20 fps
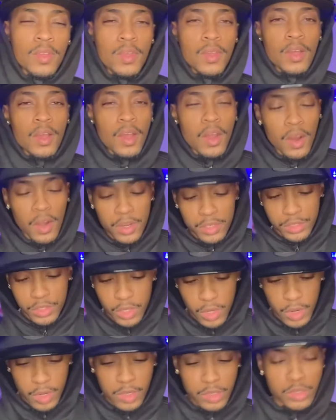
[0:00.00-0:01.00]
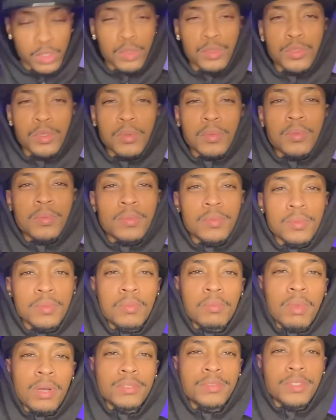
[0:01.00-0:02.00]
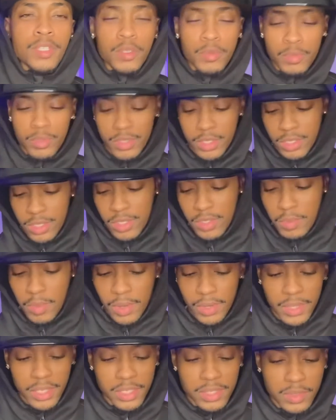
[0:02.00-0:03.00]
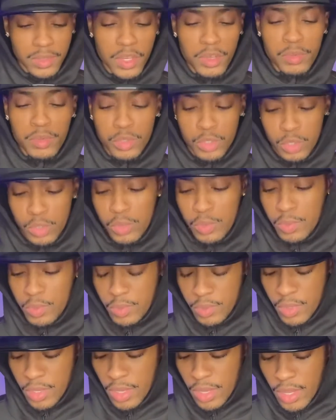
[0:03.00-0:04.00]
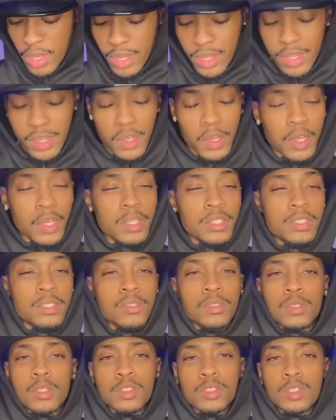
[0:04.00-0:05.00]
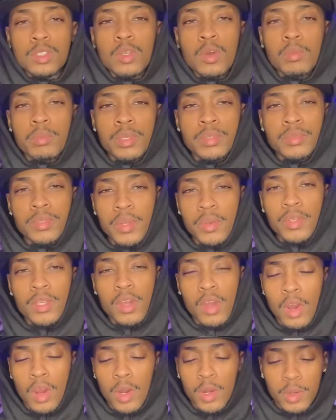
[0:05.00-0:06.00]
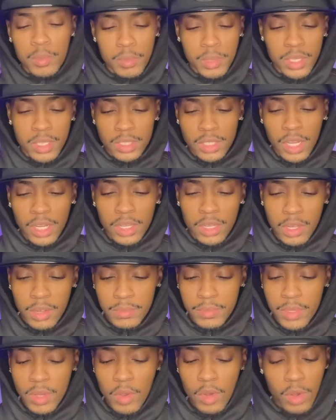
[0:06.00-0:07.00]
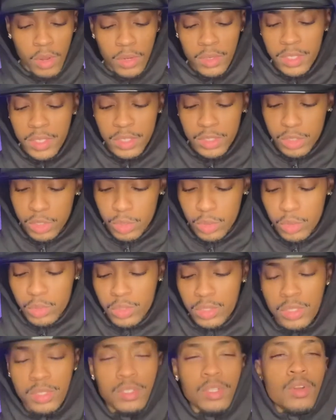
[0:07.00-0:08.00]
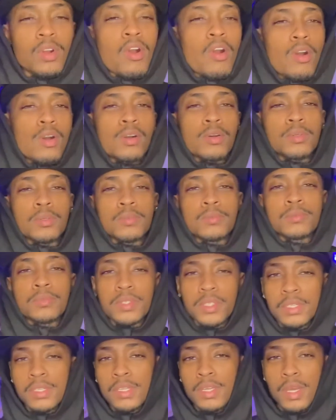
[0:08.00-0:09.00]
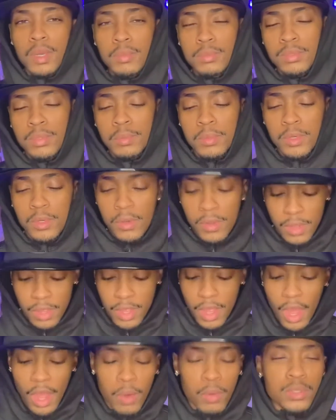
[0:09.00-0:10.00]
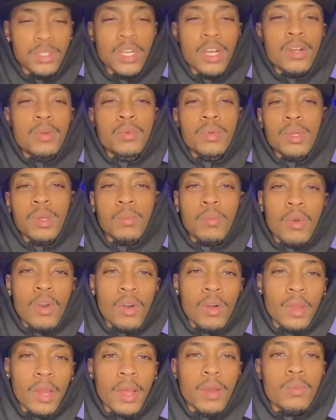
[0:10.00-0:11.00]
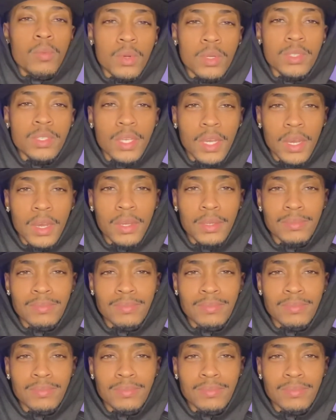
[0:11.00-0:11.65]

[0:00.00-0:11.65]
Alright, y'all. So, from my favorite to my least favorite shoe. Guys, this is gonna be very hard because I love all these shoes. They're all freaking comfortable. I wish I could wear them all at one time.